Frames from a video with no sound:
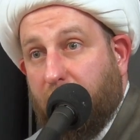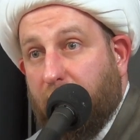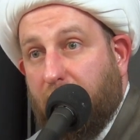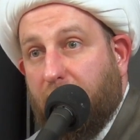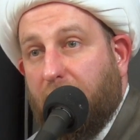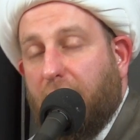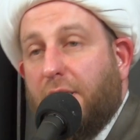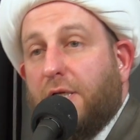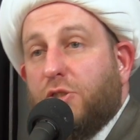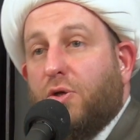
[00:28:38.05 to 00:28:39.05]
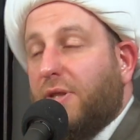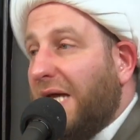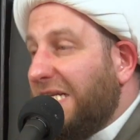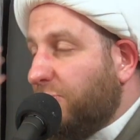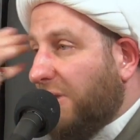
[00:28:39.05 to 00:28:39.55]
Okay? So
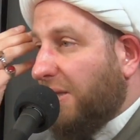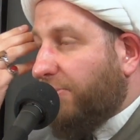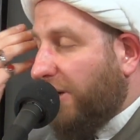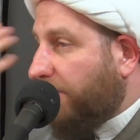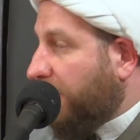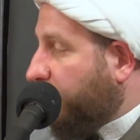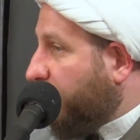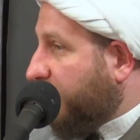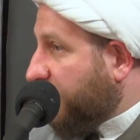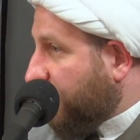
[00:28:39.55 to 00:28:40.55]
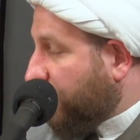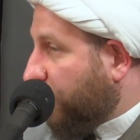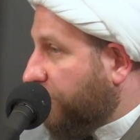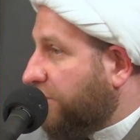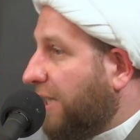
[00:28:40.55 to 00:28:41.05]
that's what the problem with these
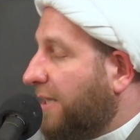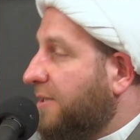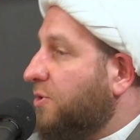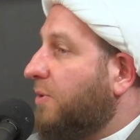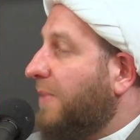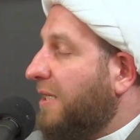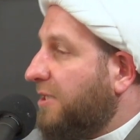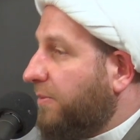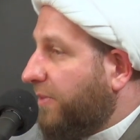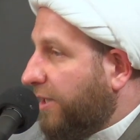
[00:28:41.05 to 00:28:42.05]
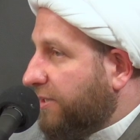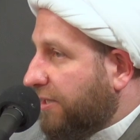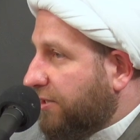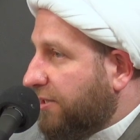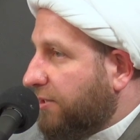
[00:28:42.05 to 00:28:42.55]
shorts. So my dear brothers
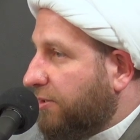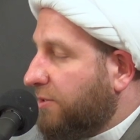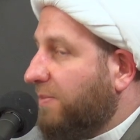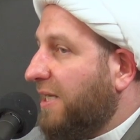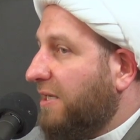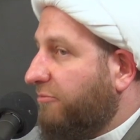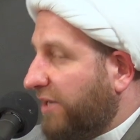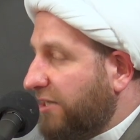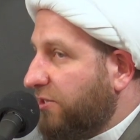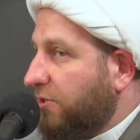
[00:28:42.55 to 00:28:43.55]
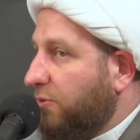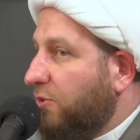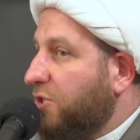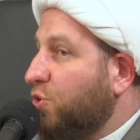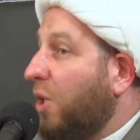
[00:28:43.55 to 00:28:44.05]
and sisters, my advice to you
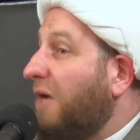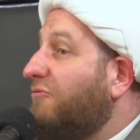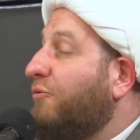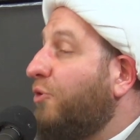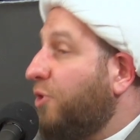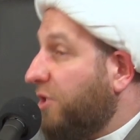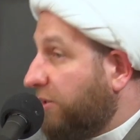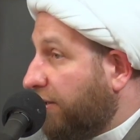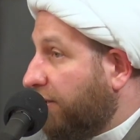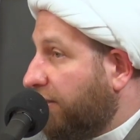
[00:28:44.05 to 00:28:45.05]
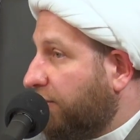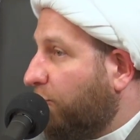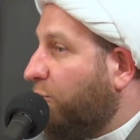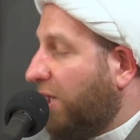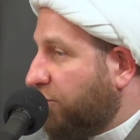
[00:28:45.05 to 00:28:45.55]
is to avoid
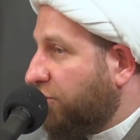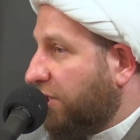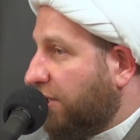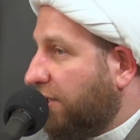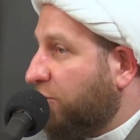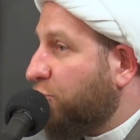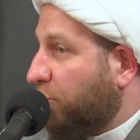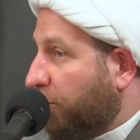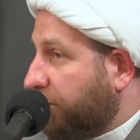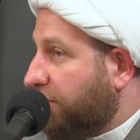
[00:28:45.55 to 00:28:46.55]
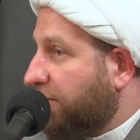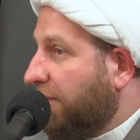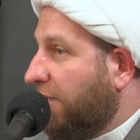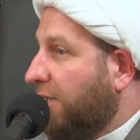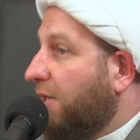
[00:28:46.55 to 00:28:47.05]
watching shorts
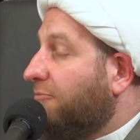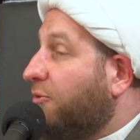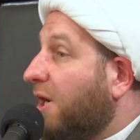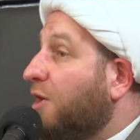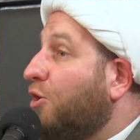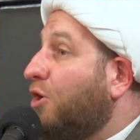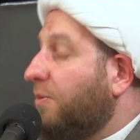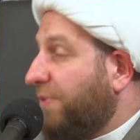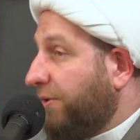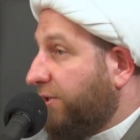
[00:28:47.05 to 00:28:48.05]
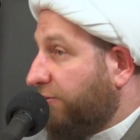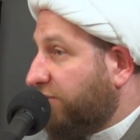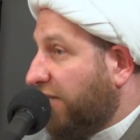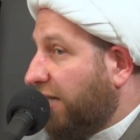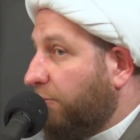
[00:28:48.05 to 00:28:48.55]
for a long period of
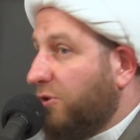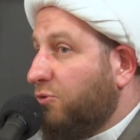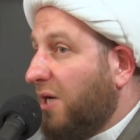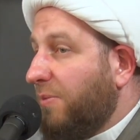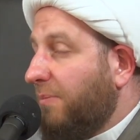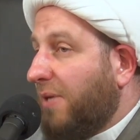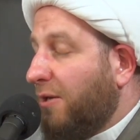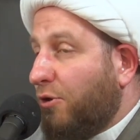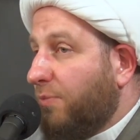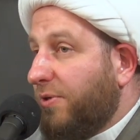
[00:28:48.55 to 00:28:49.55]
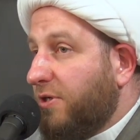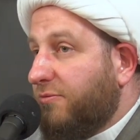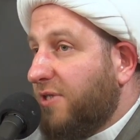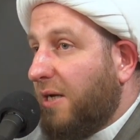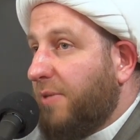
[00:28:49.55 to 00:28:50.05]
time. What do I mean by a long period
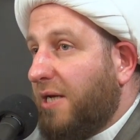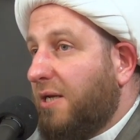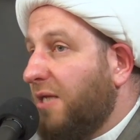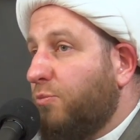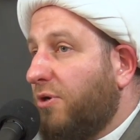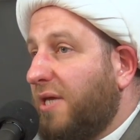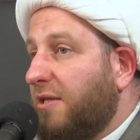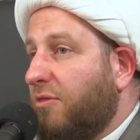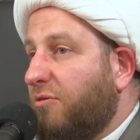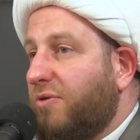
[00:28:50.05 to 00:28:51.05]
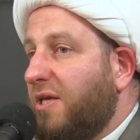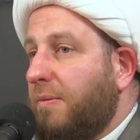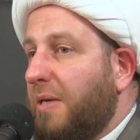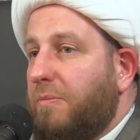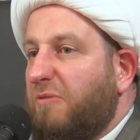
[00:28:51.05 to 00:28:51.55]
of time? Yani not more than 3,
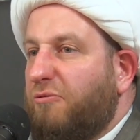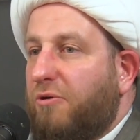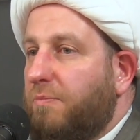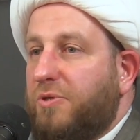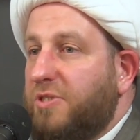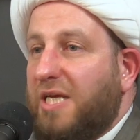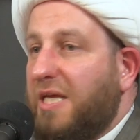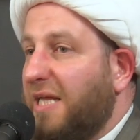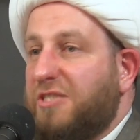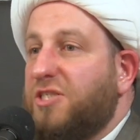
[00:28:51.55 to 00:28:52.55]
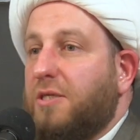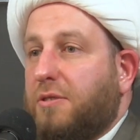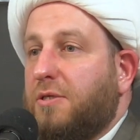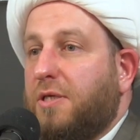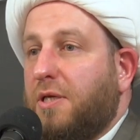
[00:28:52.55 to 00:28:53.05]
maybe 4 per day, that's it.